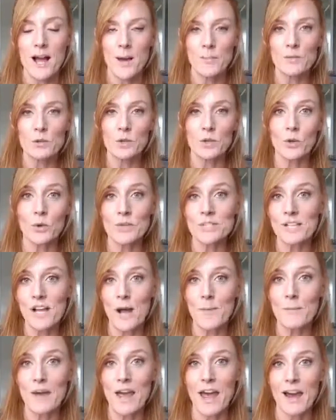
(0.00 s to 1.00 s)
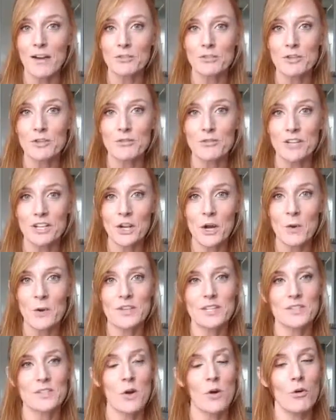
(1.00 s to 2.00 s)
You can always comment after the video
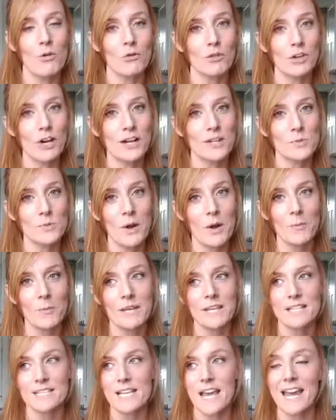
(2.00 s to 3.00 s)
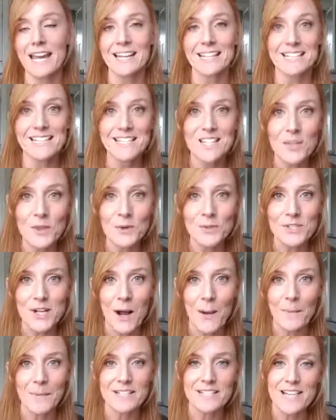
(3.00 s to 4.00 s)
is over as well, because I can see those
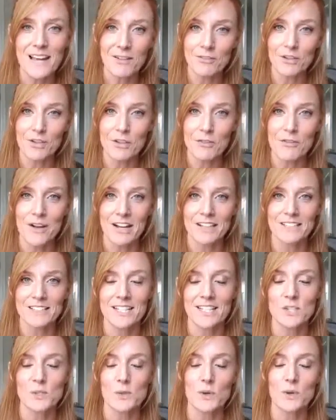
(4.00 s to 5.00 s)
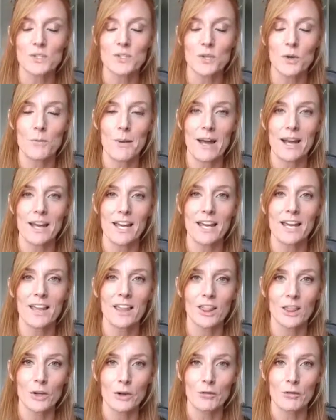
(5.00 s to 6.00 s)
comments after the fact, and I do always go back
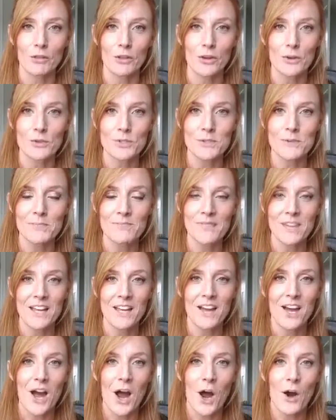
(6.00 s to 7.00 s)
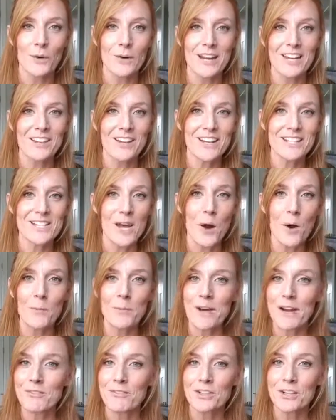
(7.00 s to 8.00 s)
and look for those. All right, you guys, I hope
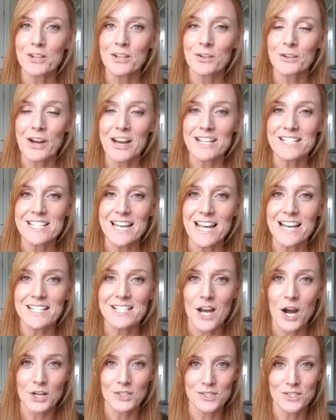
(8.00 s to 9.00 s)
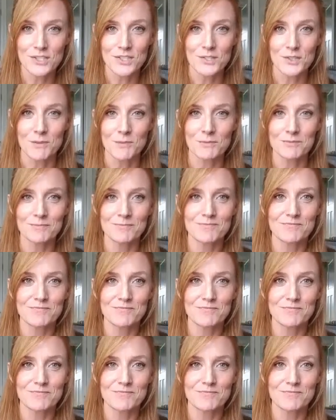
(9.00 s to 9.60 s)
you're having a great day. Talk to you soon.